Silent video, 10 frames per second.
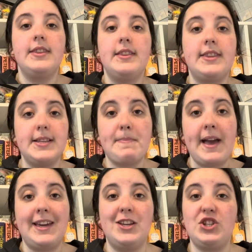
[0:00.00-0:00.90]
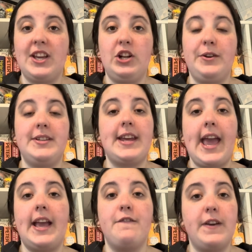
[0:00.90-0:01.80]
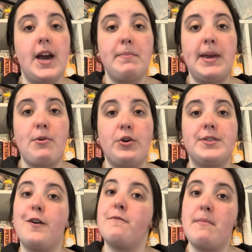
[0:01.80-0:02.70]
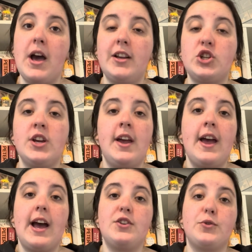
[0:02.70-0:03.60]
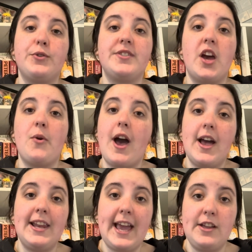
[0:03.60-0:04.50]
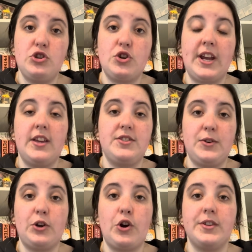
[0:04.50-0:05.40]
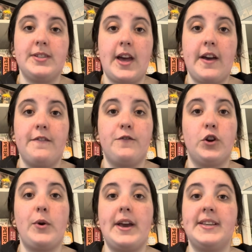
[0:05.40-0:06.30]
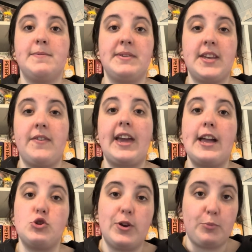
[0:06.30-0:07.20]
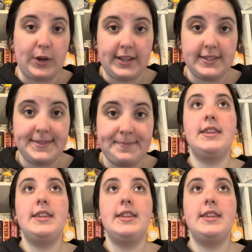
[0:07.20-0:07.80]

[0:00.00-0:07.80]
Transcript: This package included a VIP box of merch and also early entry to the concert through a specific entry point.